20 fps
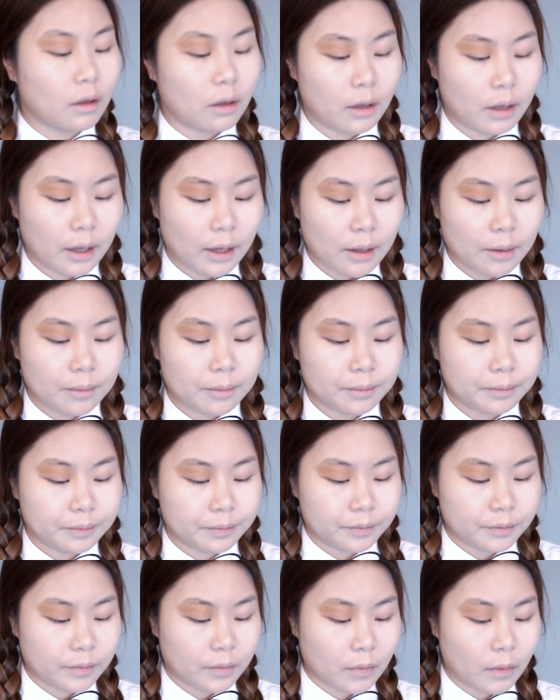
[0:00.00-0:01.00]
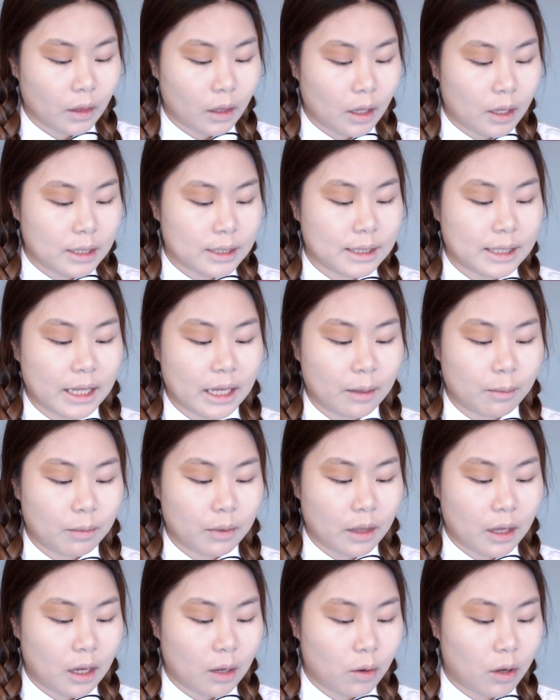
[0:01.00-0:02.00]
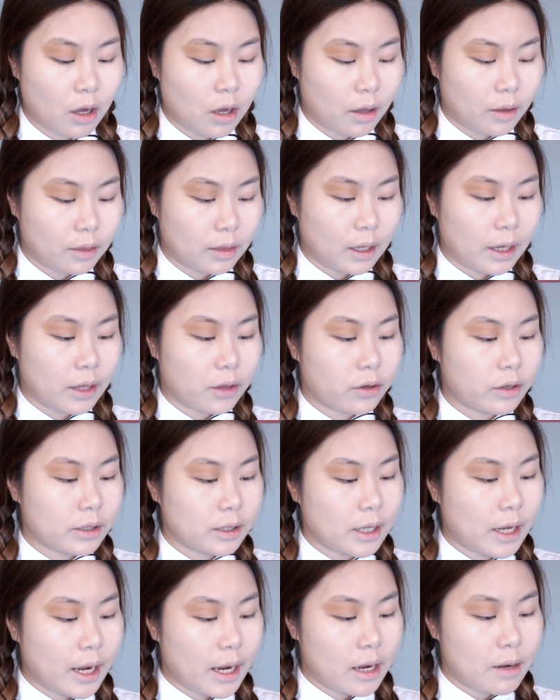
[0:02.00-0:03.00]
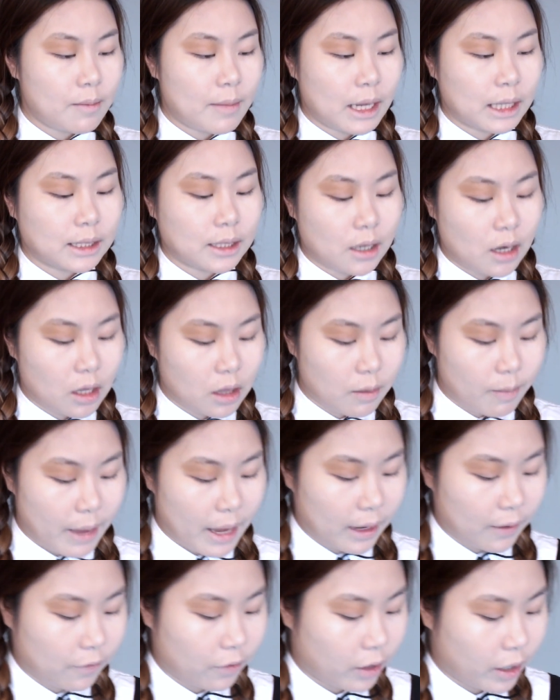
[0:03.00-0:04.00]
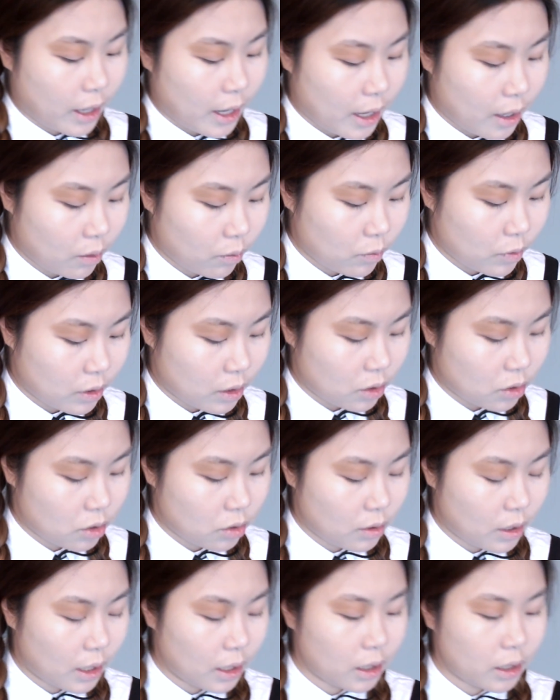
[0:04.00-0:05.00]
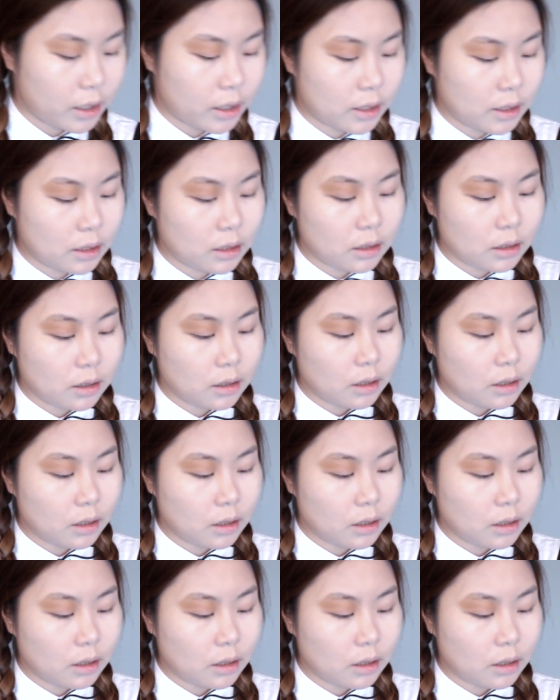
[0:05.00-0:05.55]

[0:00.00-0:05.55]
Okay. Same thing on the other side. Mix it on the back of your hand with the 2 colors.